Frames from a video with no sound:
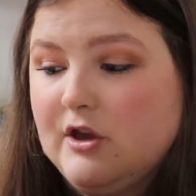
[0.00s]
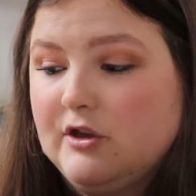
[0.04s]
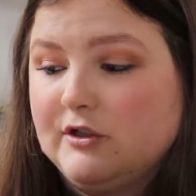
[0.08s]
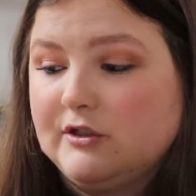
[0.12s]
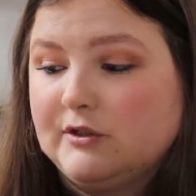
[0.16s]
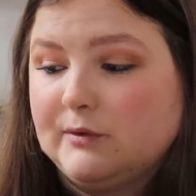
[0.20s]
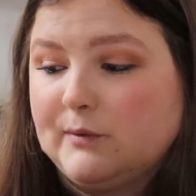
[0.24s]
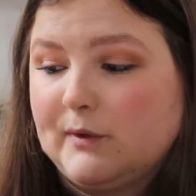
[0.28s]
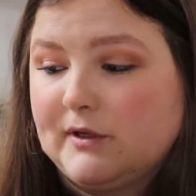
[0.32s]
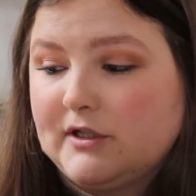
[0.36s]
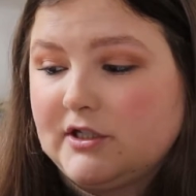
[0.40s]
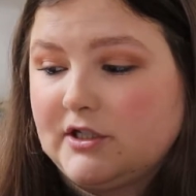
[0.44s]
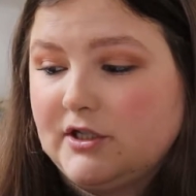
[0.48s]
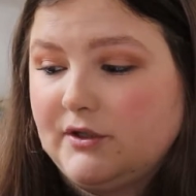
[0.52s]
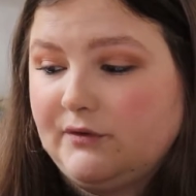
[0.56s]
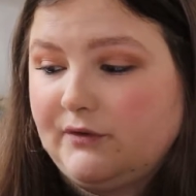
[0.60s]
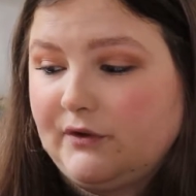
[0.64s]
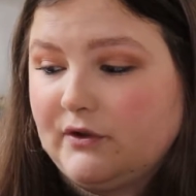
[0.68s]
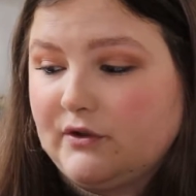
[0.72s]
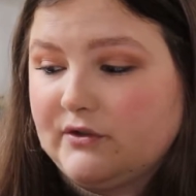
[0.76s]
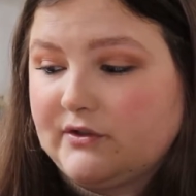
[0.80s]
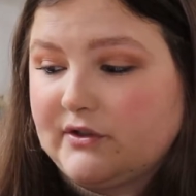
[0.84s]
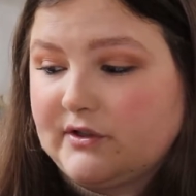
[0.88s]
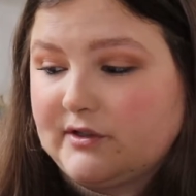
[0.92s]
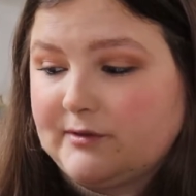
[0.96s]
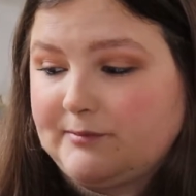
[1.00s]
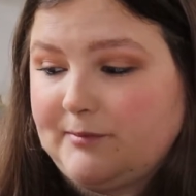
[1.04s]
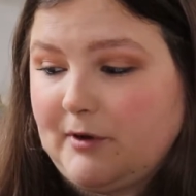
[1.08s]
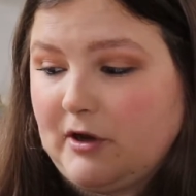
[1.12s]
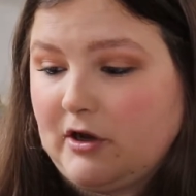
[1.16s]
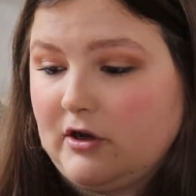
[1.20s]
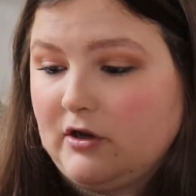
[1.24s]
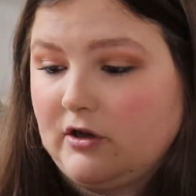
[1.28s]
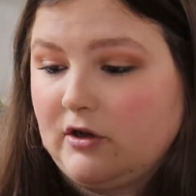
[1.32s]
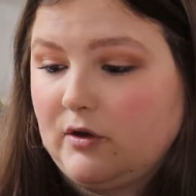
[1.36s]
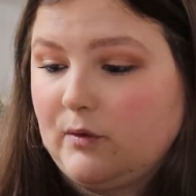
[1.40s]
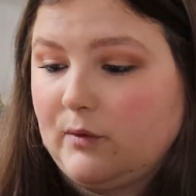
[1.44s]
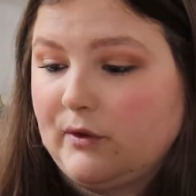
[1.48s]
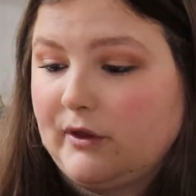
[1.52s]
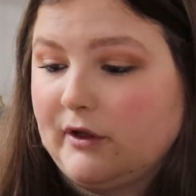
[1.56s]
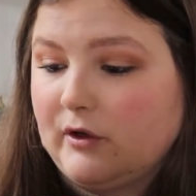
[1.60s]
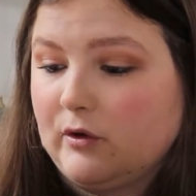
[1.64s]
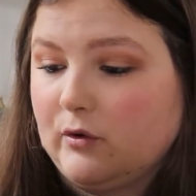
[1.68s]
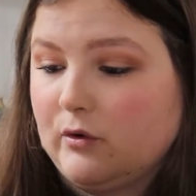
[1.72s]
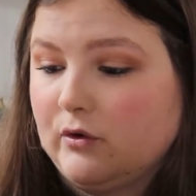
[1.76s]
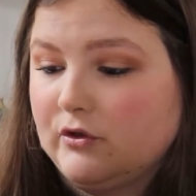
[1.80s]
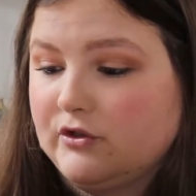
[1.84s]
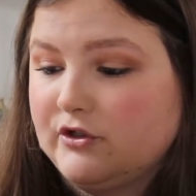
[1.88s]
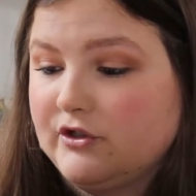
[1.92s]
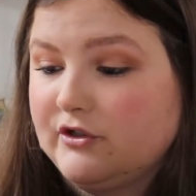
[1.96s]
So when she feels a spark with a
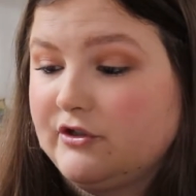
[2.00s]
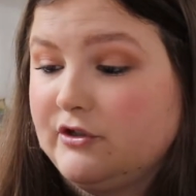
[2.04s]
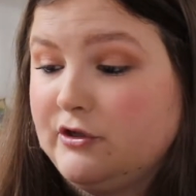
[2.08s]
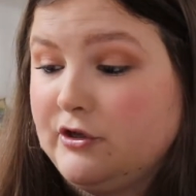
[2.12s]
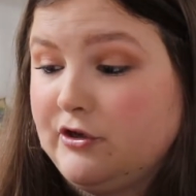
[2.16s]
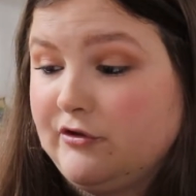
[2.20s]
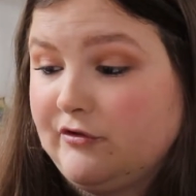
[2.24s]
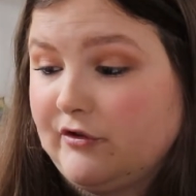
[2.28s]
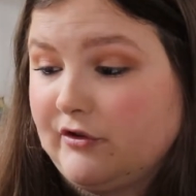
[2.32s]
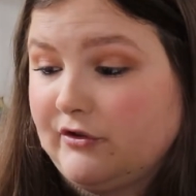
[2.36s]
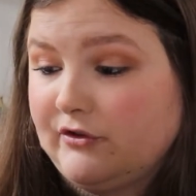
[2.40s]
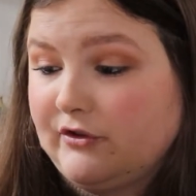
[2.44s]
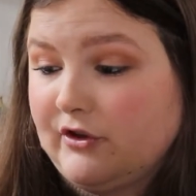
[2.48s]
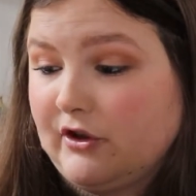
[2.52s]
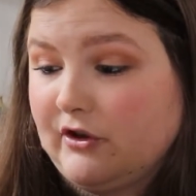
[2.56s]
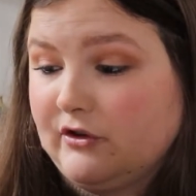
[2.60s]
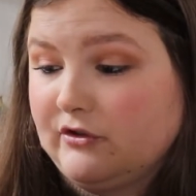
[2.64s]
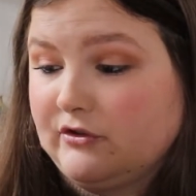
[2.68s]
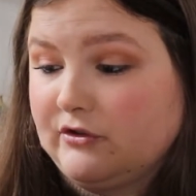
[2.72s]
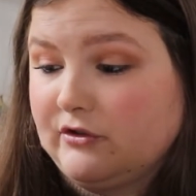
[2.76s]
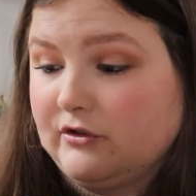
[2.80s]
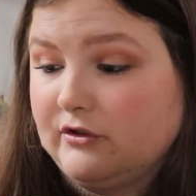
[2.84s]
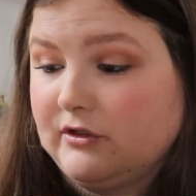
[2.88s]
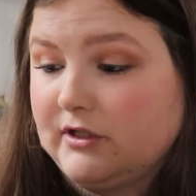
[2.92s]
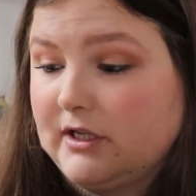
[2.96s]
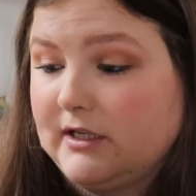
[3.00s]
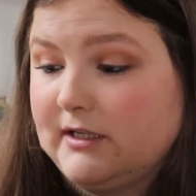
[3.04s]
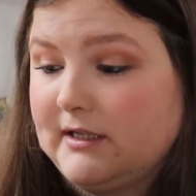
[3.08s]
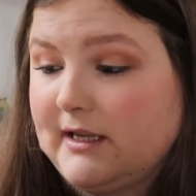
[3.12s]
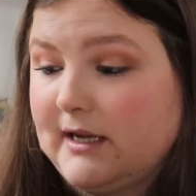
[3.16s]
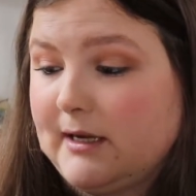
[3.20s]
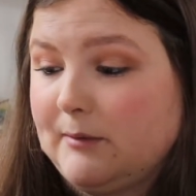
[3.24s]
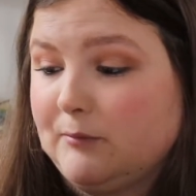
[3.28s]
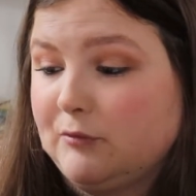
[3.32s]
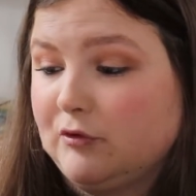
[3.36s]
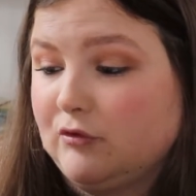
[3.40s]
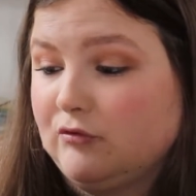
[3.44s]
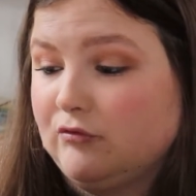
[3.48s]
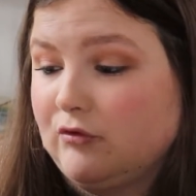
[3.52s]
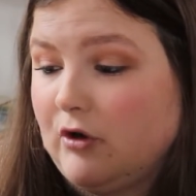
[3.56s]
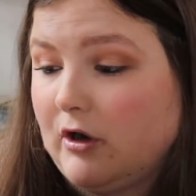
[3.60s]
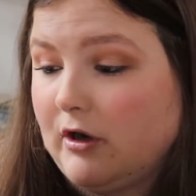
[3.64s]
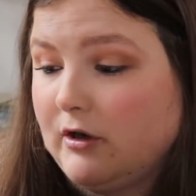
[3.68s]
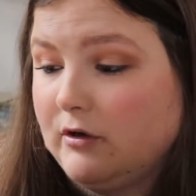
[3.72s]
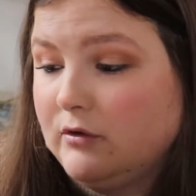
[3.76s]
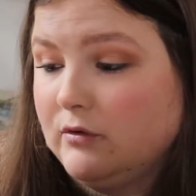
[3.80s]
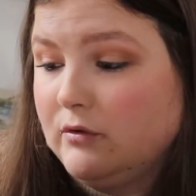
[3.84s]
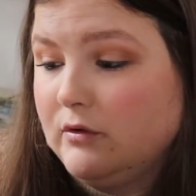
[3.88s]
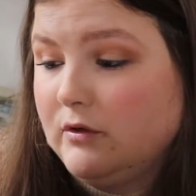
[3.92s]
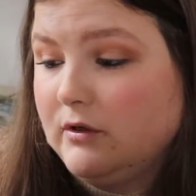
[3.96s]
gorgeous neurosurgeon named
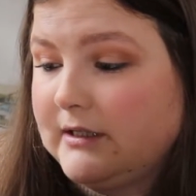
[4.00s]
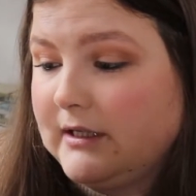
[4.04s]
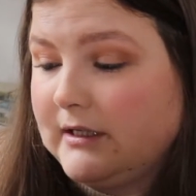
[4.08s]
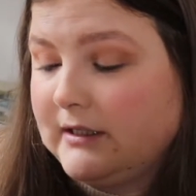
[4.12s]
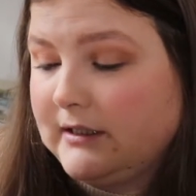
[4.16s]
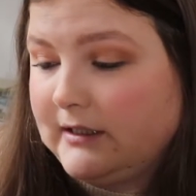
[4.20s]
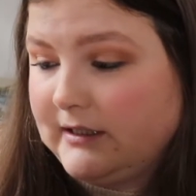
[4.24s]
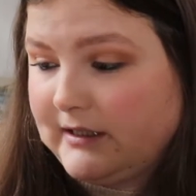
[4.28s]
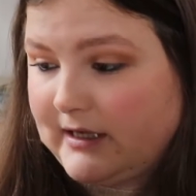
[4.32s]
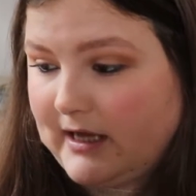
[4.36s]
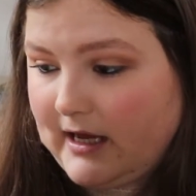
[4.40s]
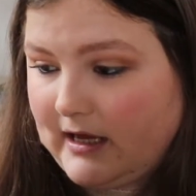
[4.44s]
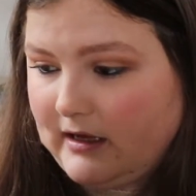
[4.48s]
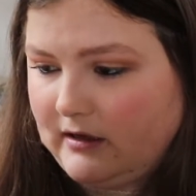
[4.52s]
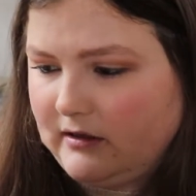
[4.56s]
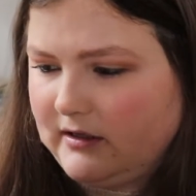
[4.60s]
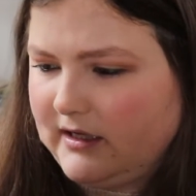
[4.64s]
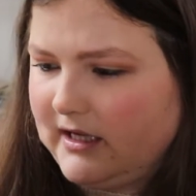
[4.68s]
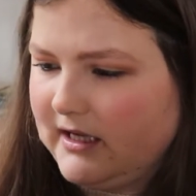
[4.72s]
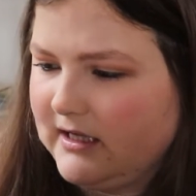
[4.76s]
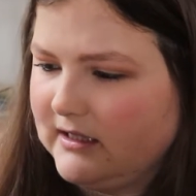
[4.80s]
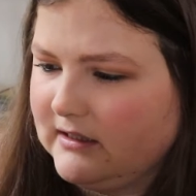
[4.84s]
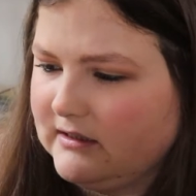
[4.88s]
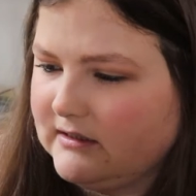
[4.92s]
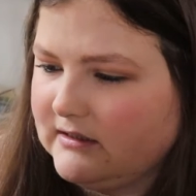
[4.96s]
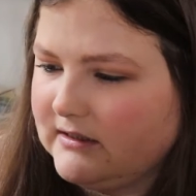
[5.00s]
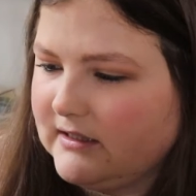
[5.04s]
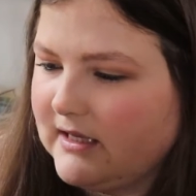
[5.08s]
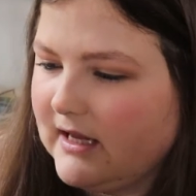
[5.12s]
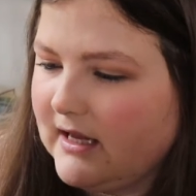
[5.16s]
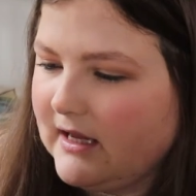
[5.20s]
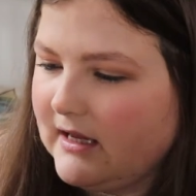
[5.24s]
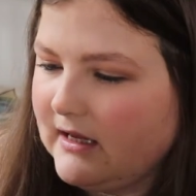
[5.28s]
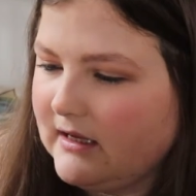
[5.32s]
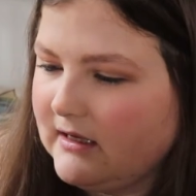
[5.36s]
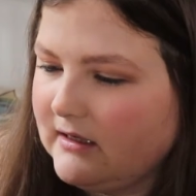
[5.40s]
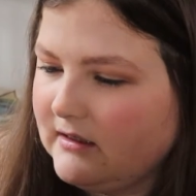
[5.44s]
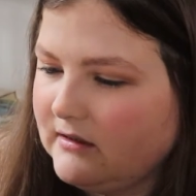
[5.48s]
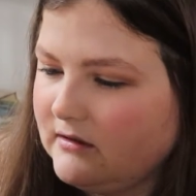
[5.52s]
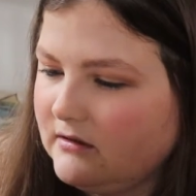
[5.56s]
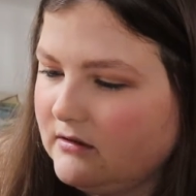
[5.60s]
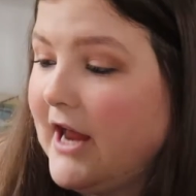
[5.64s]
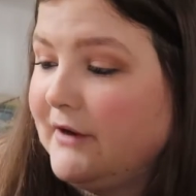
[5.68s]
Ryle Kincaid,